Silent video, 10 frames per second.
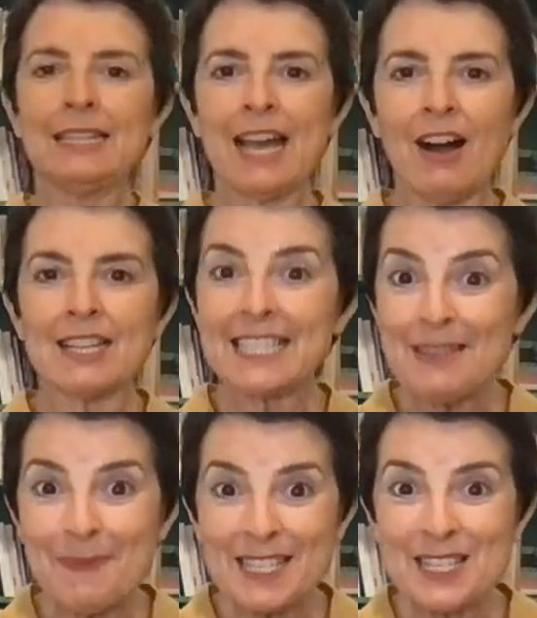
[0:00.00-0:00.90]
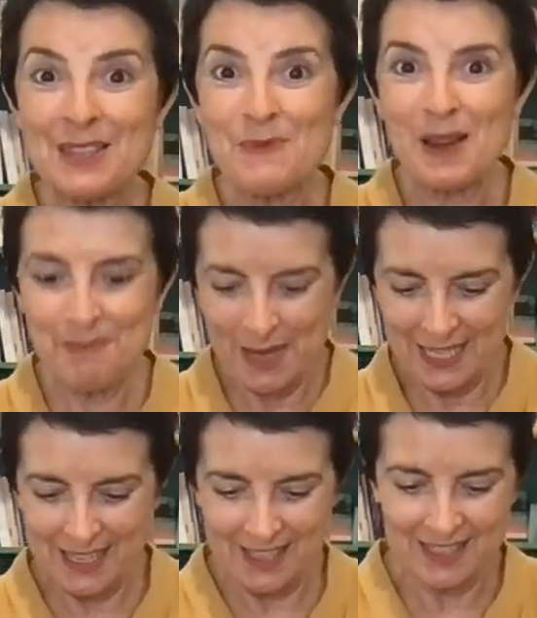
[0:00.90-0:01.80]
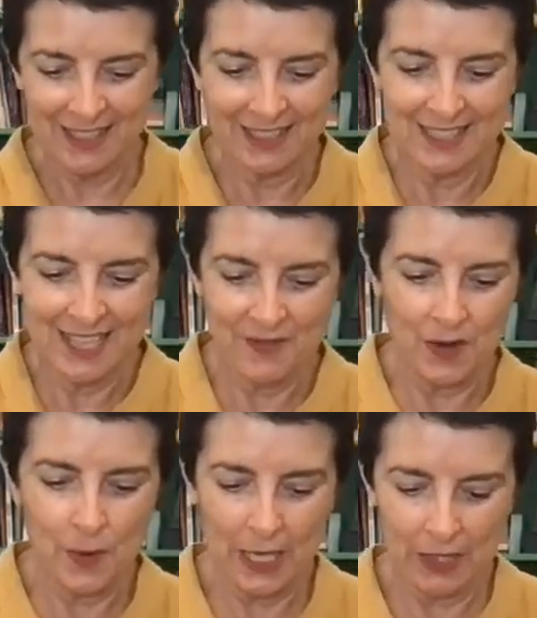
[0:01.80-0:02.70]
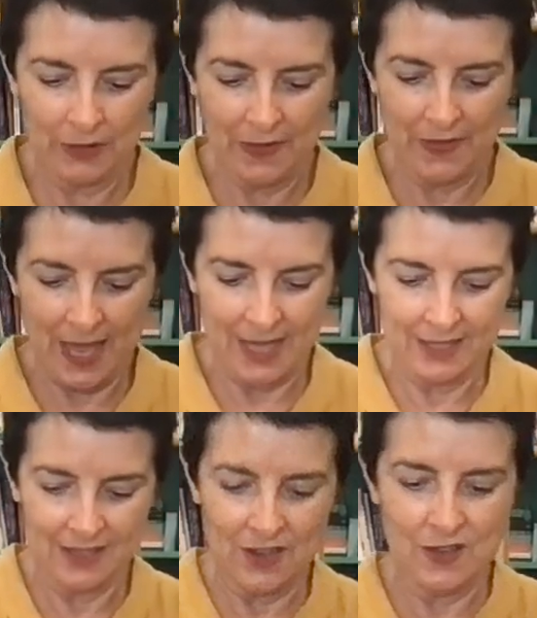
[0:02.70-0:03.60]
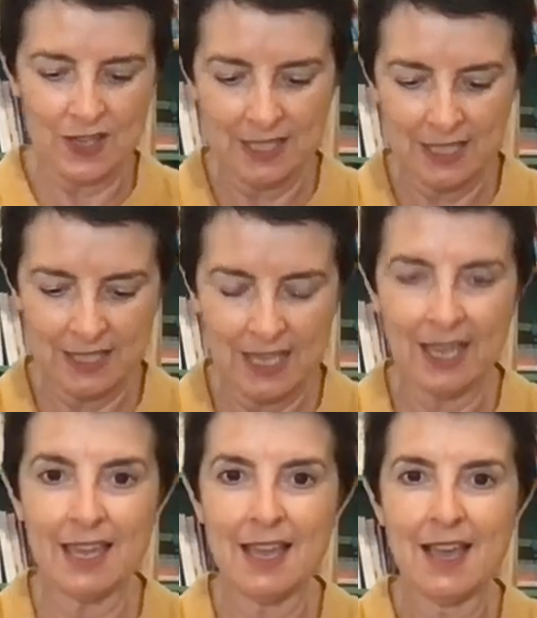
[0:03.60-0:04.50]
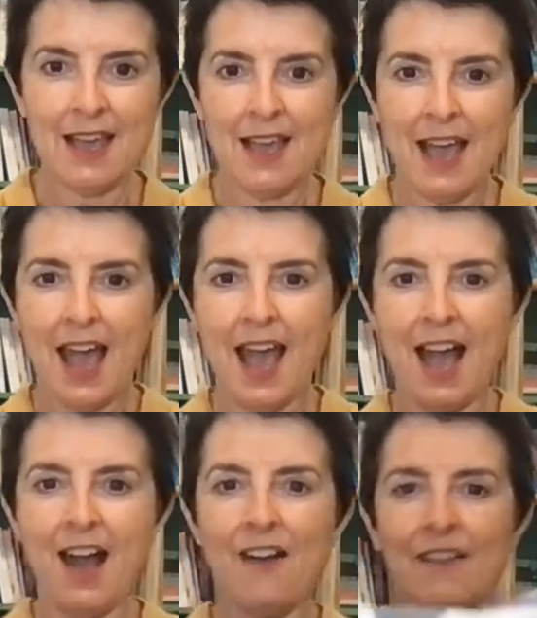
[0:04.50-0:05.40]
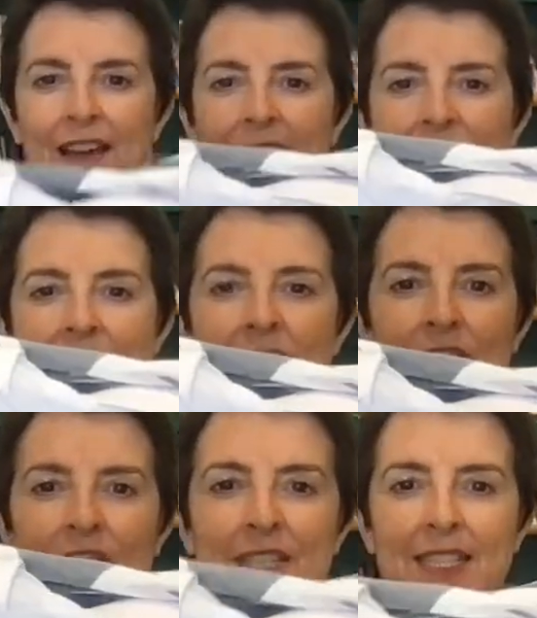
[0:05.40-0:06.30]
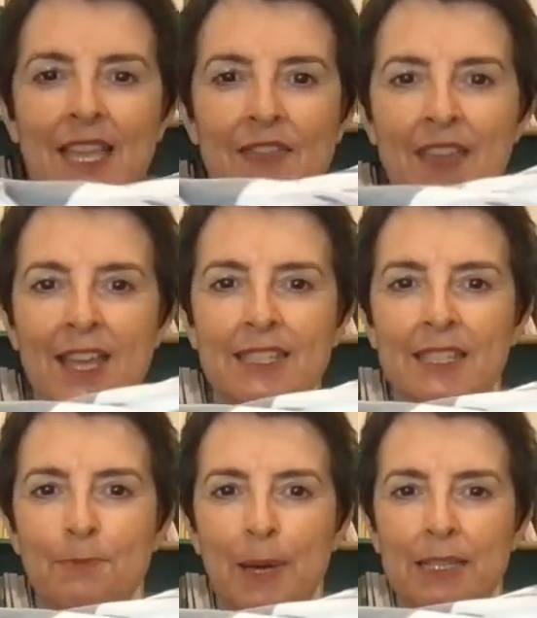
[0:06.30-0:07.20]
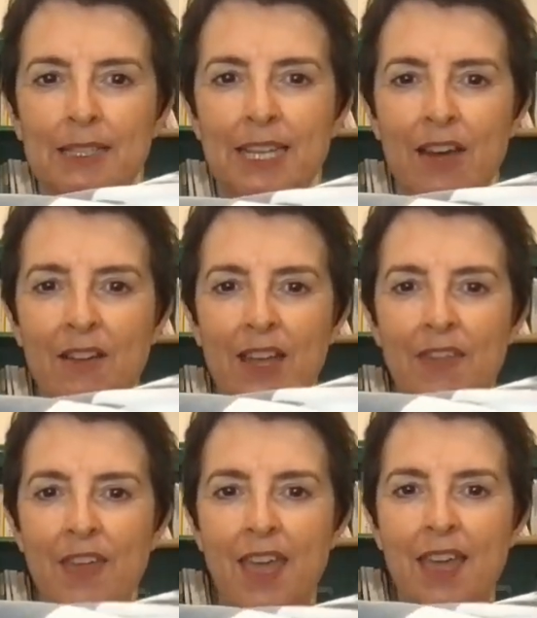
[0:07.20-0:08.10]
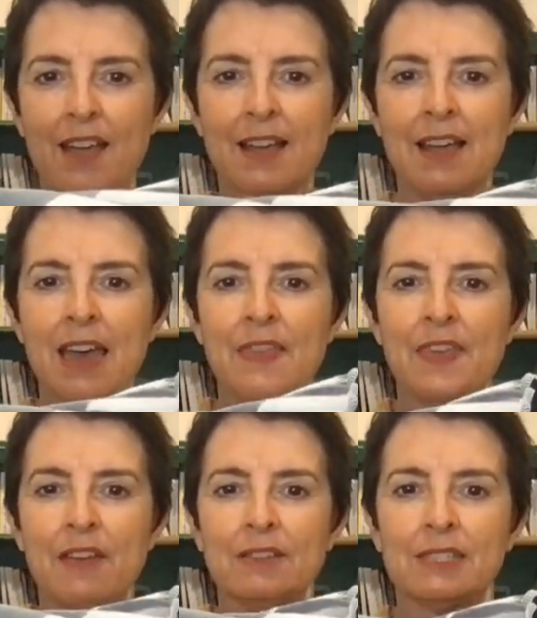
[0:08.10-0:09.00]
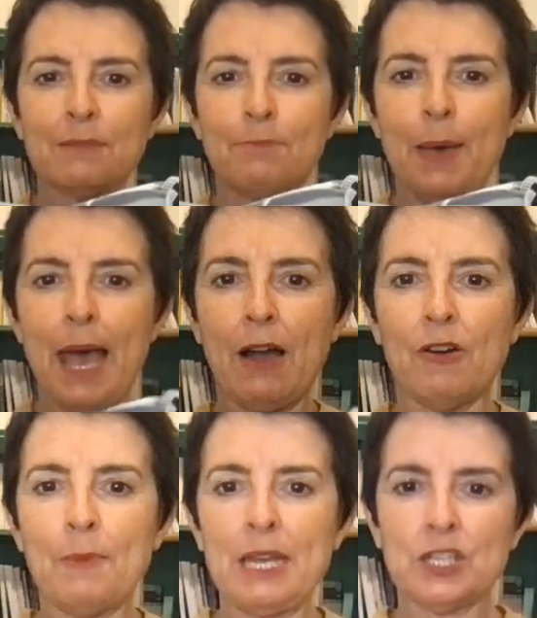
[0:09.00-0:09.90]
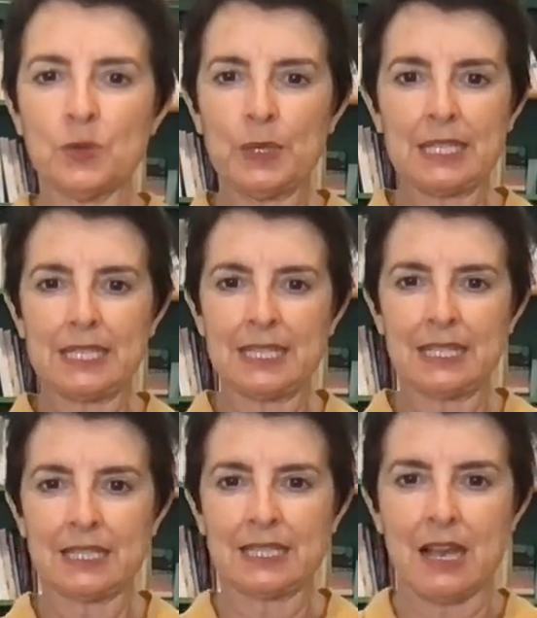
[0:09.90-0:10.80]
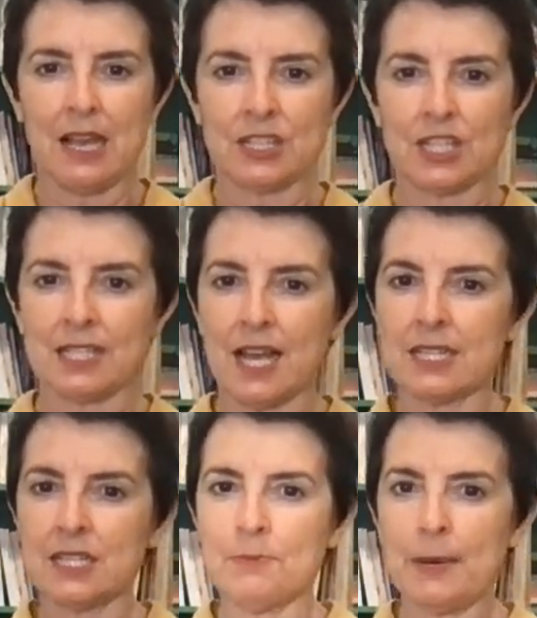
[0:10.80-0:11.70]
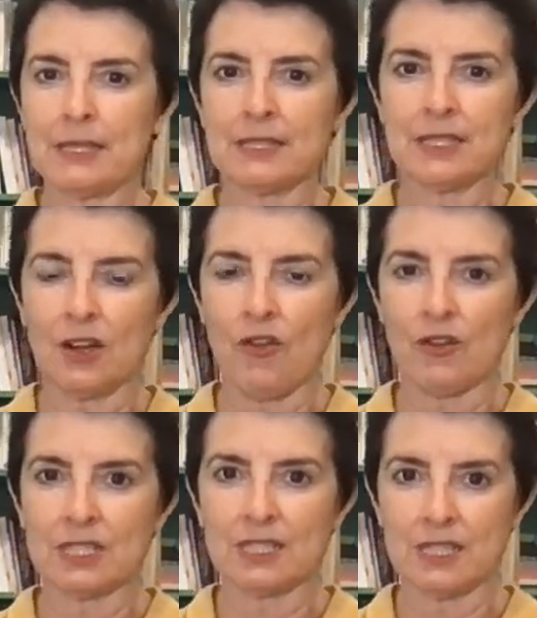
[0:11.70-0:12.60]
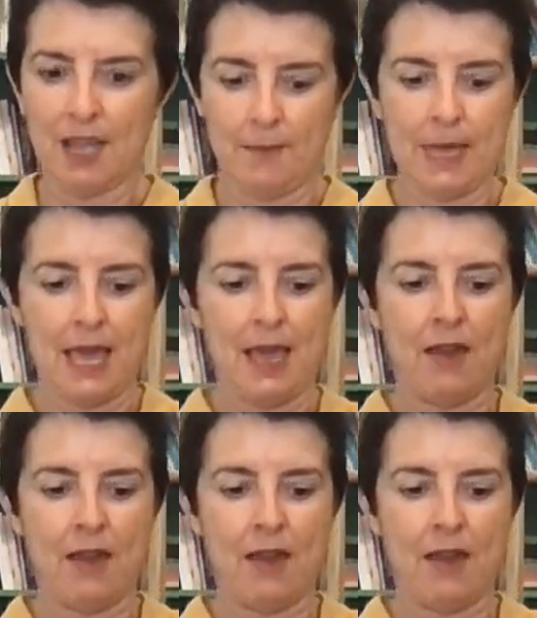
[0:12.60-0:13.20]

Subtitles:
Now, I did mention the one piece under. Let's have a quick look at that so you can see how that fits in. There's the bust area there. There is some power mesh which sits just under the bust across the tummy